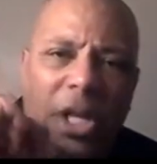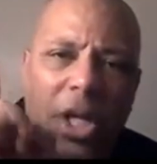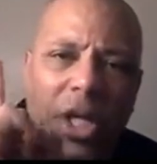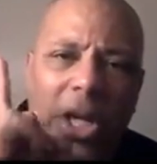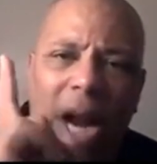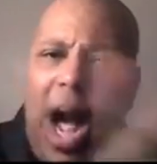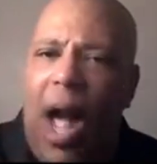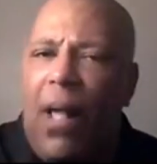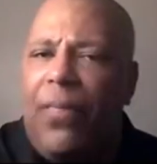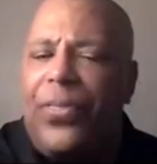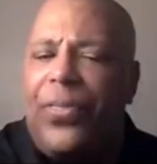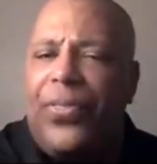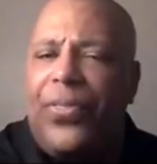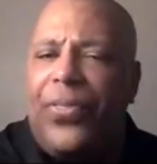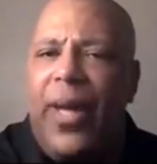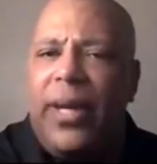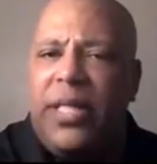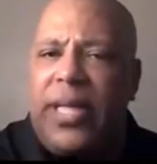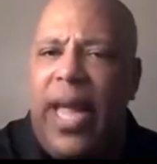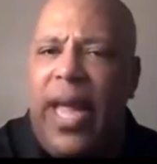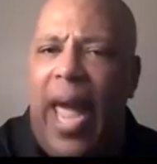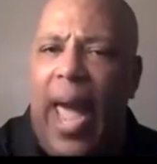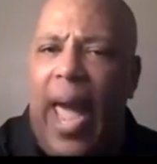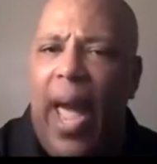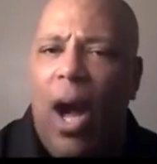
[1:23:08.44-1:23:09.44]
And not the
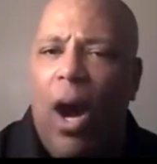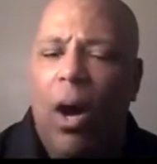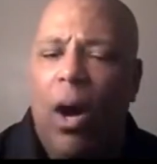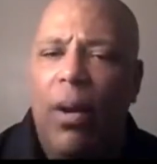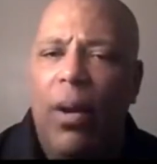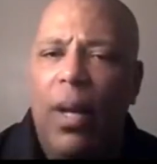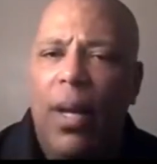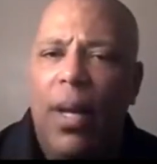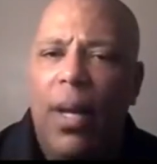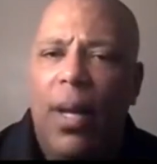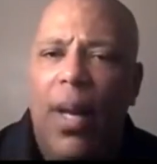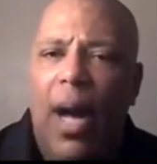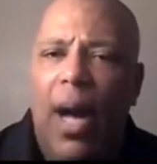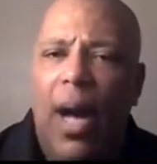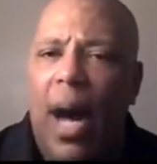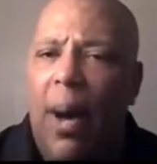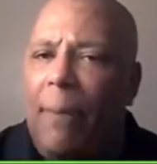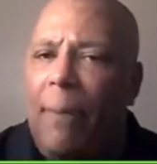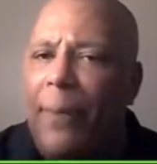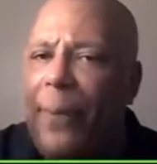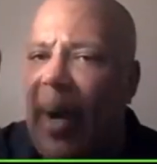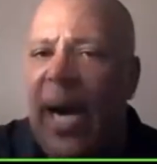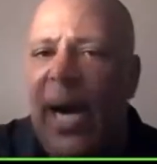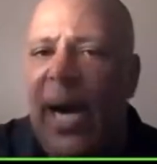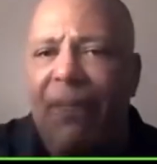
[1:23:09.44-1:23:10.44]
jail,
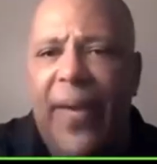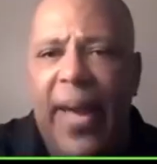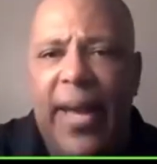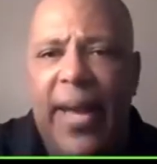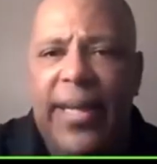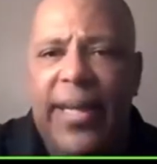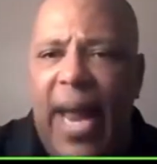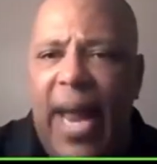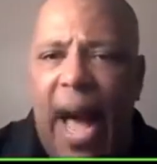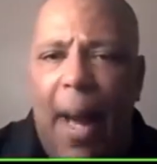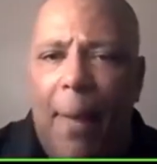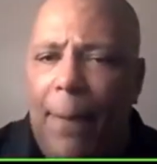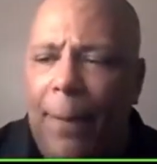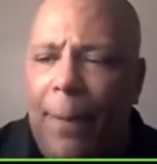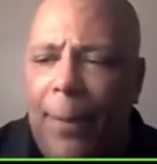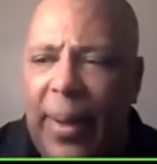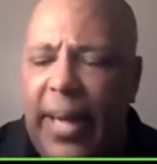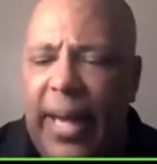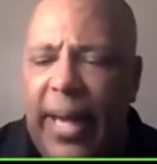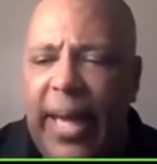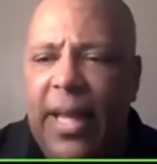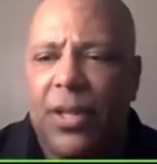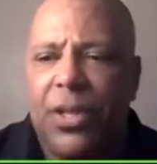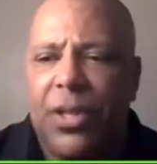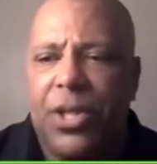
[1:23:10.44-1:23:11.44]
above and not
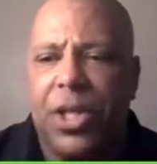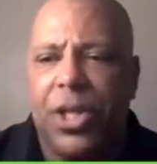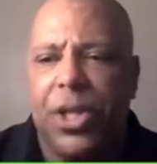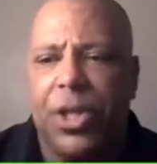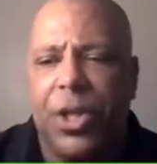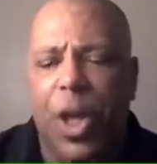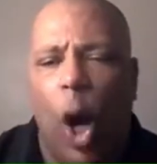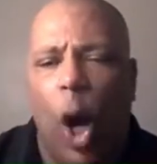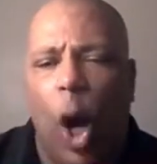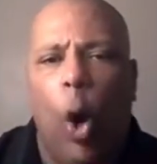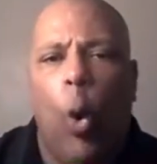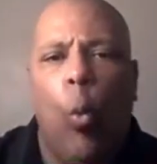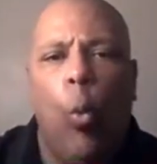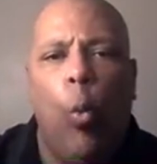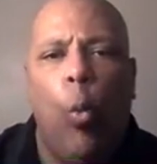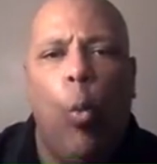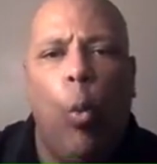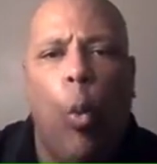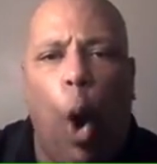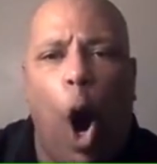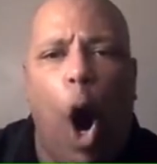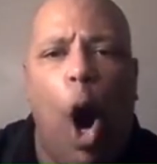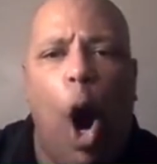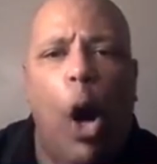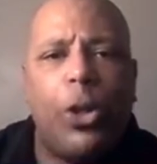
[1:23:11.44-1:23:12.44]
beneath. So
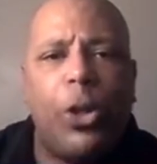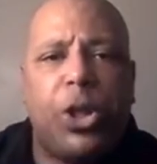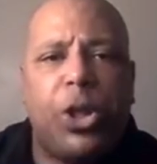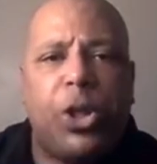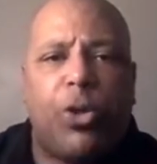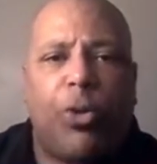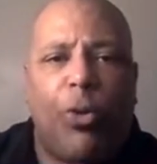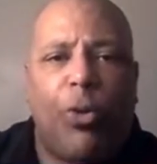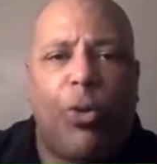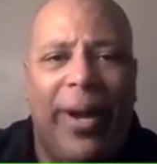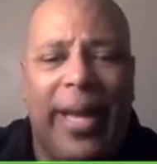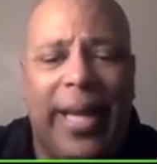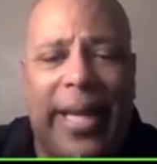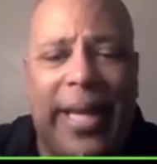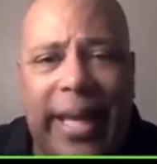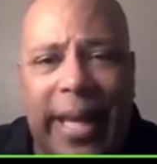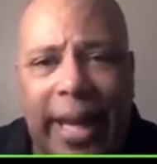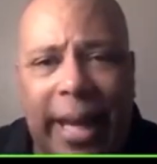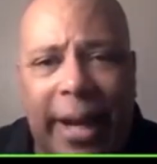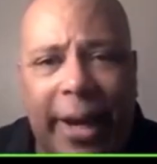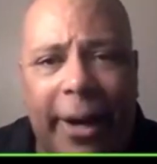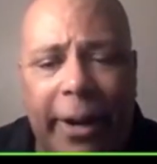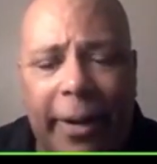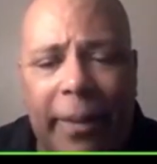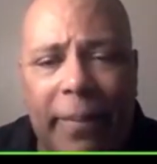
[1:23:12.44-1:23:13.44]
Wall Street
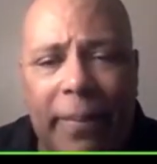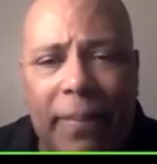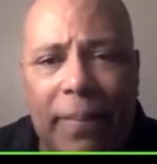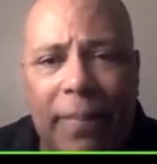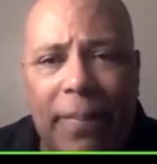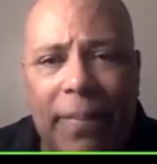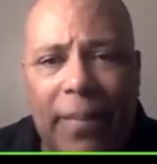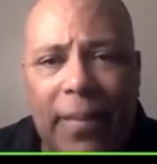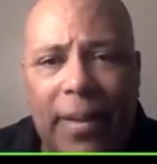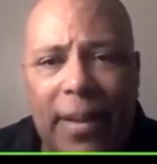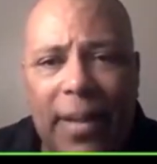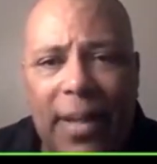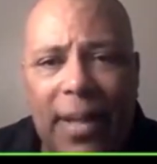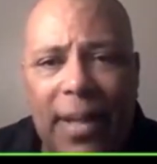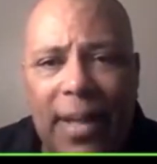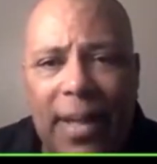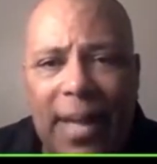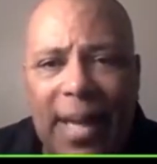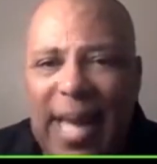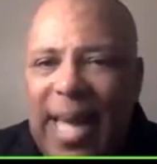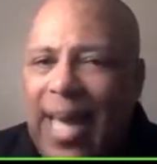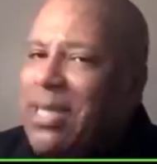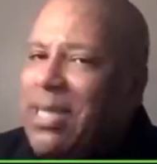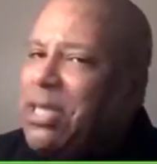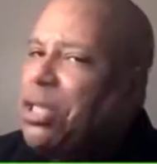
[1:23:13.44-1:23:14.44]
here
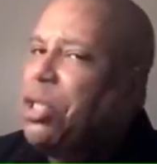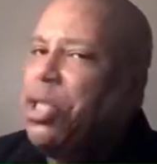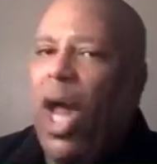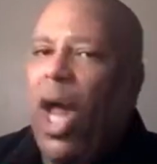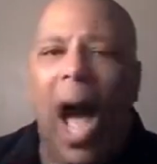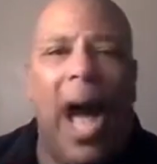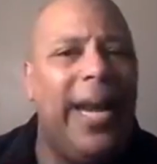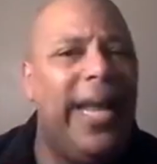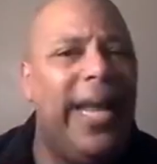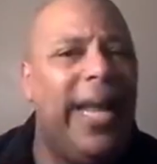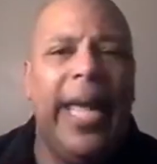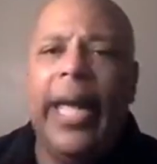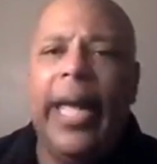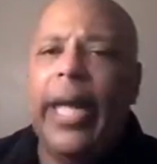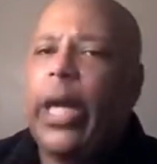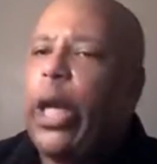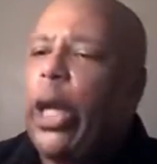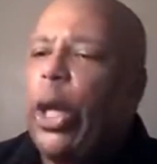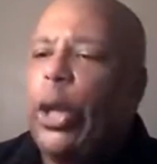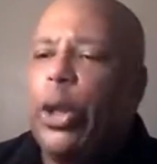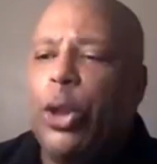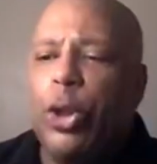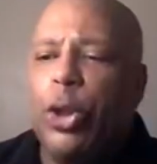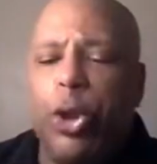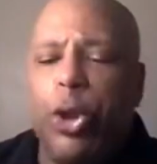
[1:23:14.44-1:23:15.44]
is not in
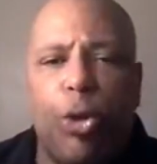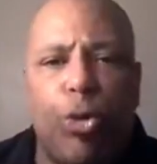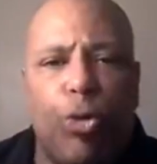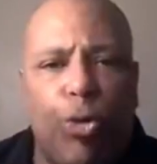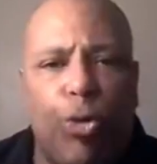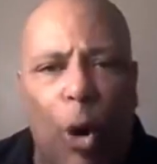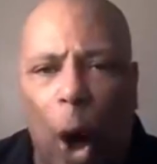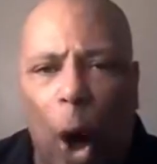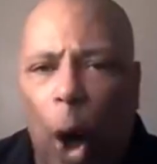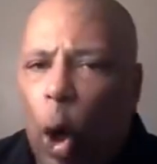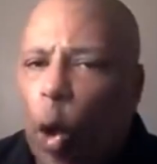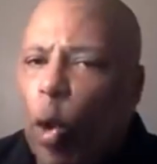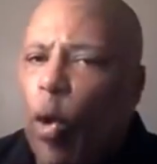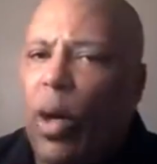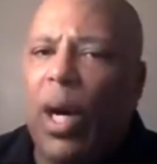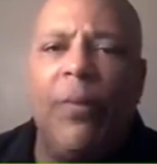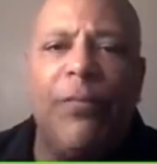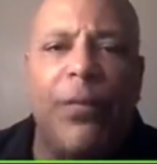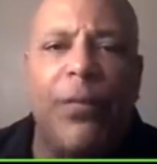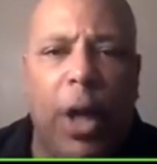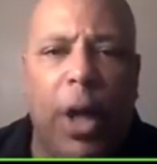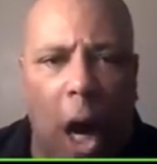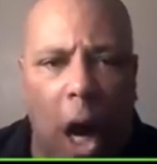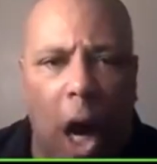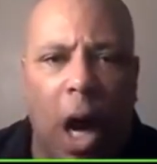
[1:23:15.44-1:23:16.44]
control
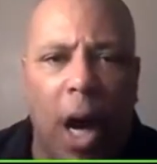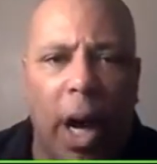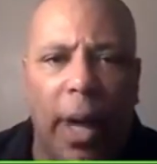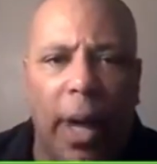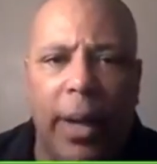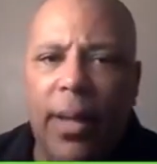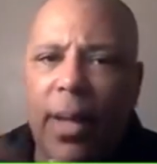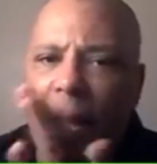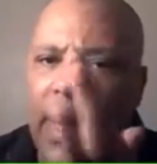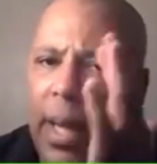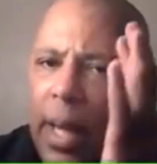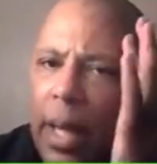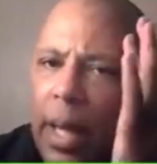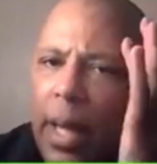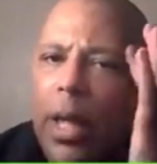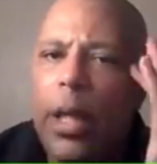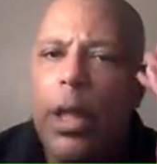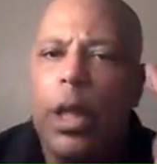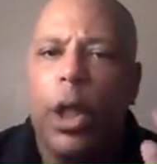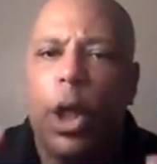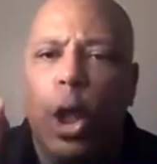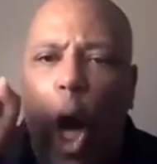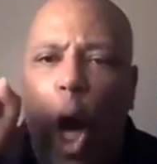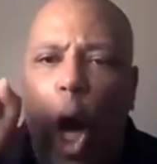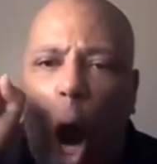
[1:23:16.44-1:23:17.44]
of God.
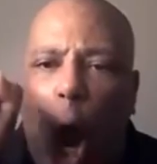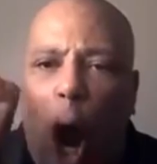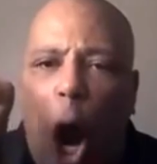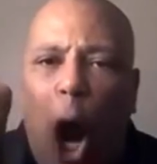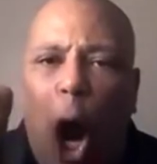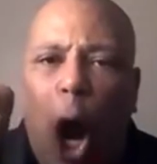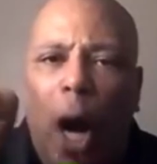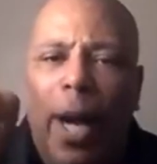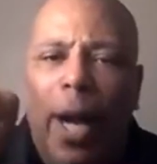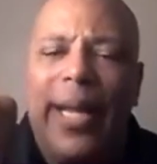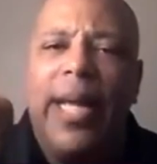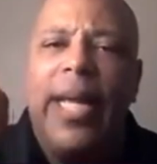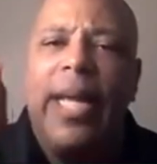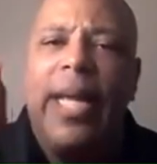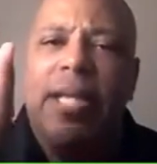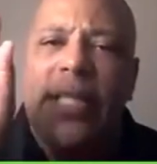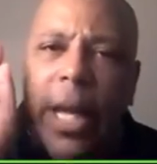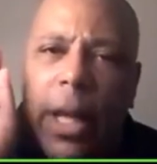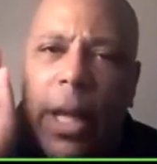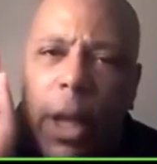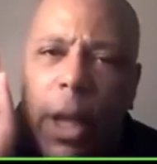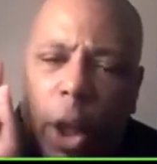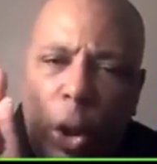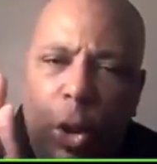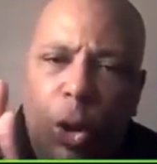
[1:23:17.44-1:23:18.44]
God
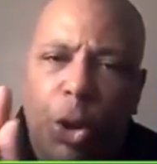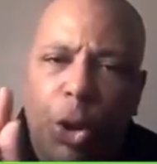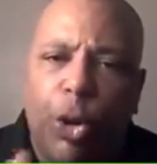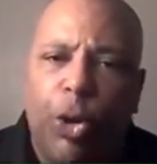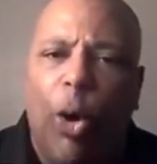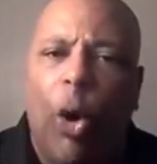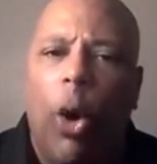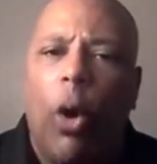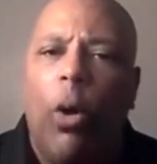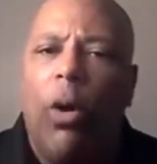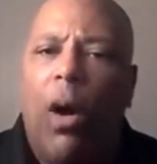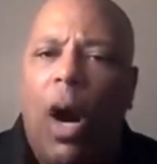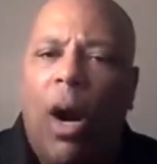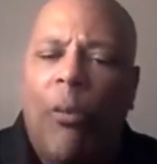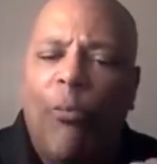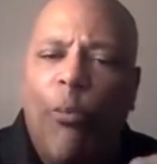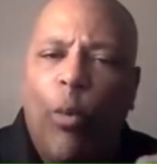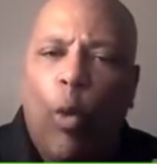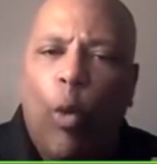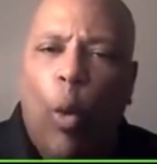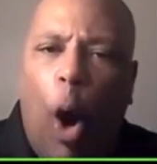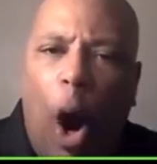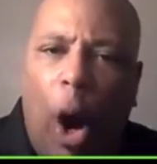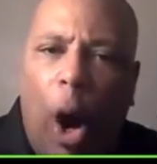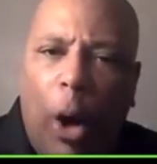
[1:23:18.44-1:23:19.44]
is in control
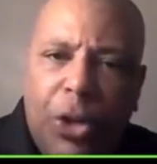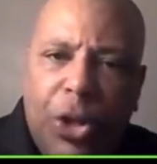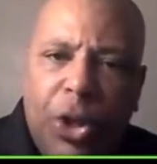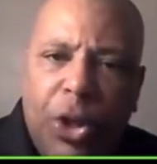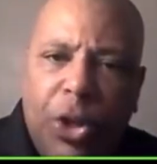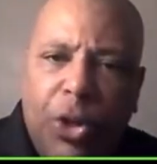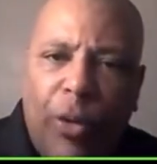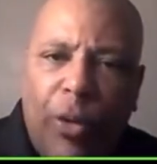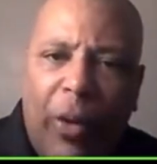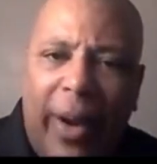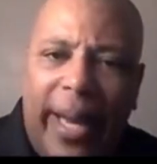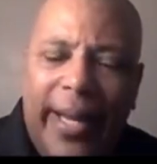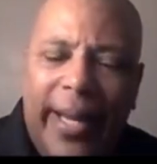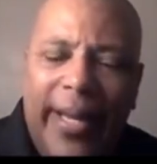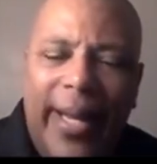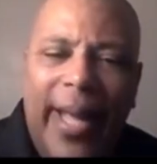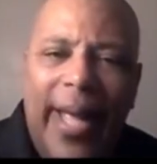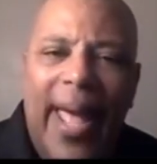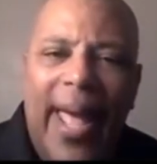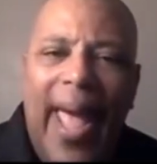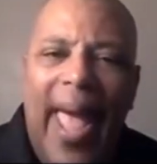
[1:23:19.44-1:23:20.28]
of Wall Street.